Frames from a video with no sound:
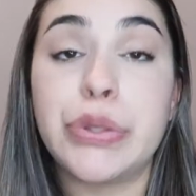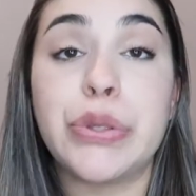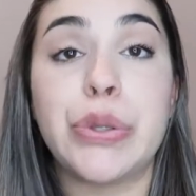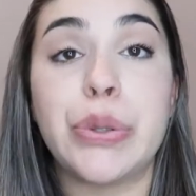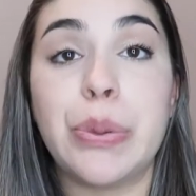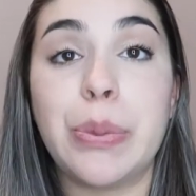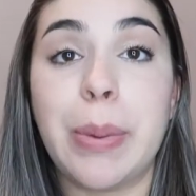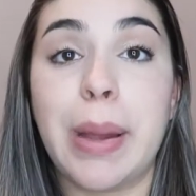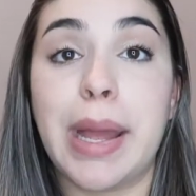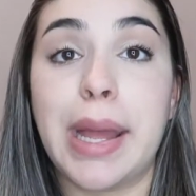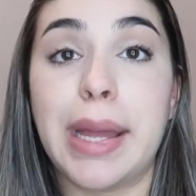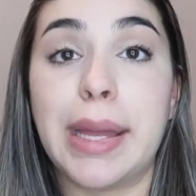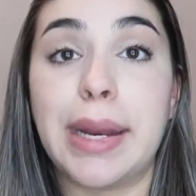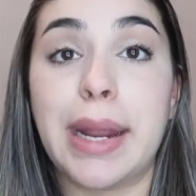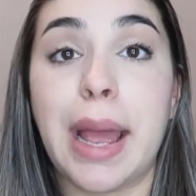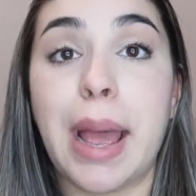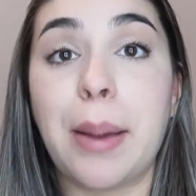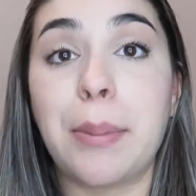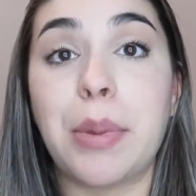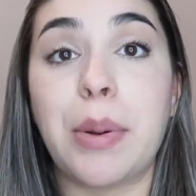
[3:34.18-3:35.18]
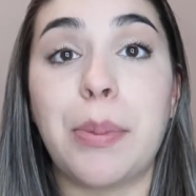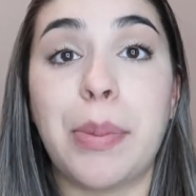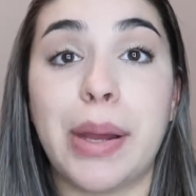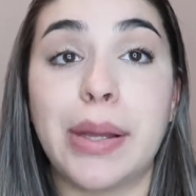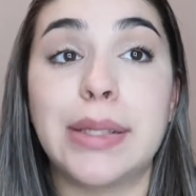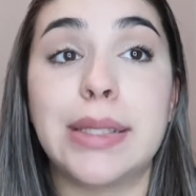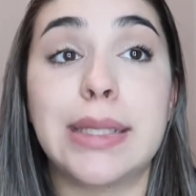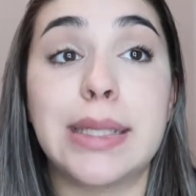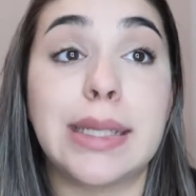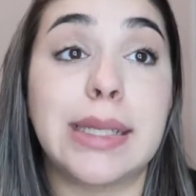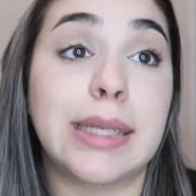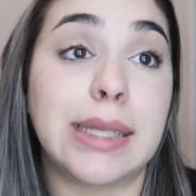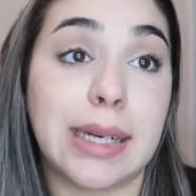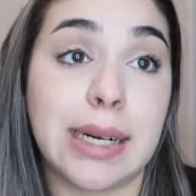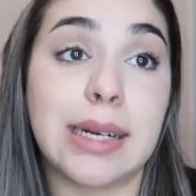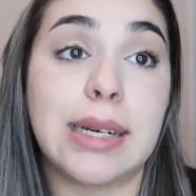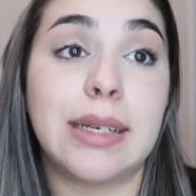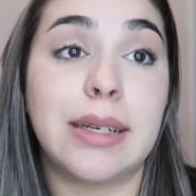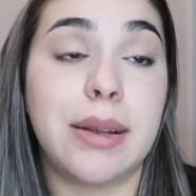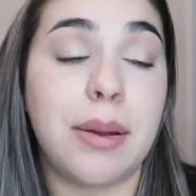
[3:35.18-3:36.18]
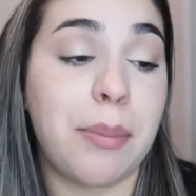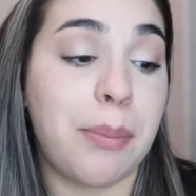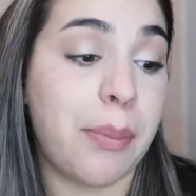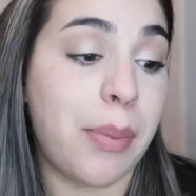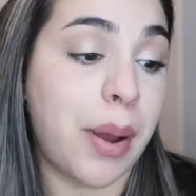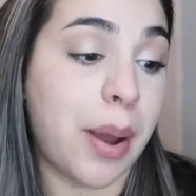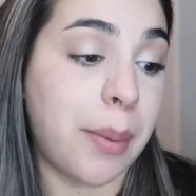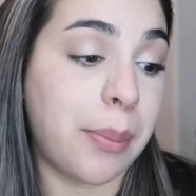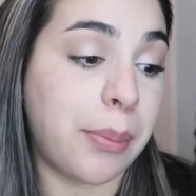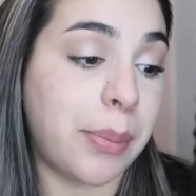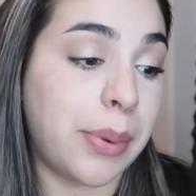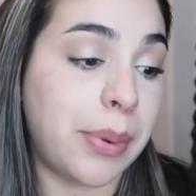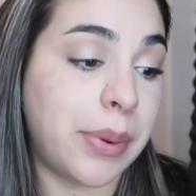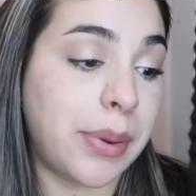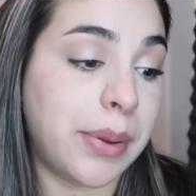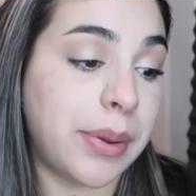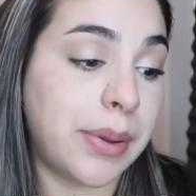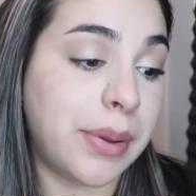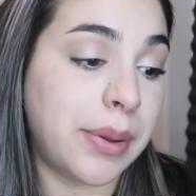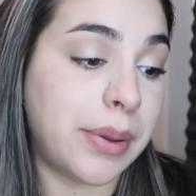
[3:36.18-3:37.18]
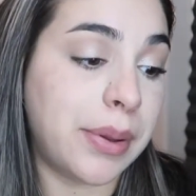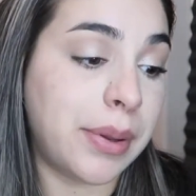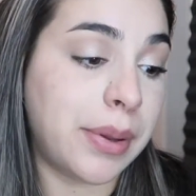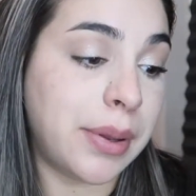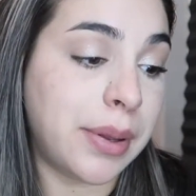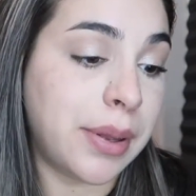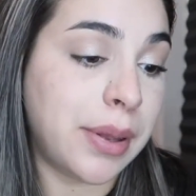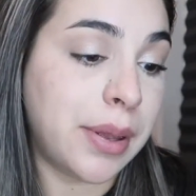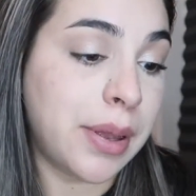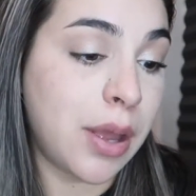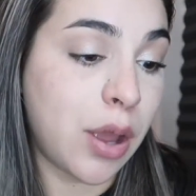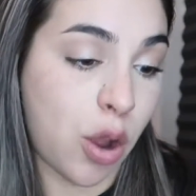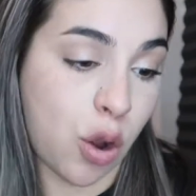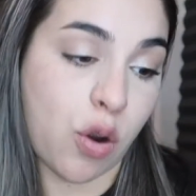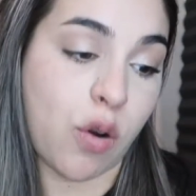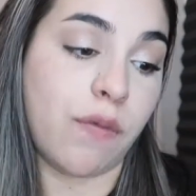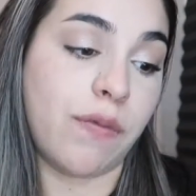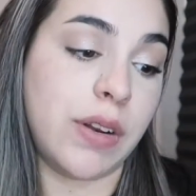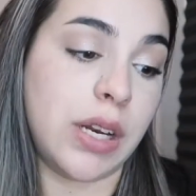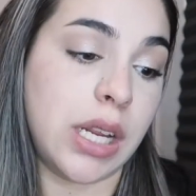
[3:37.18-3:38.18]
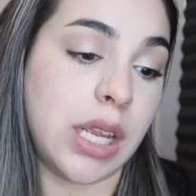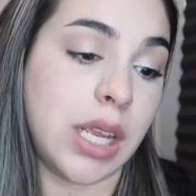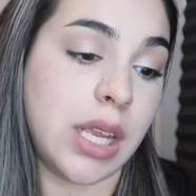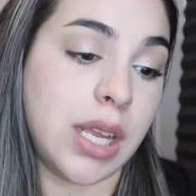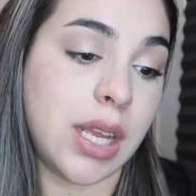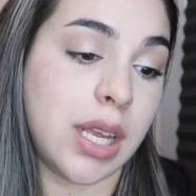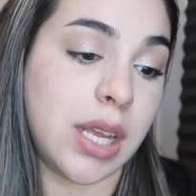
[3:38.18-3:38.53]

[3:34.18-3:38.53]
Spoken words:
Too bad I'm about to pop. See.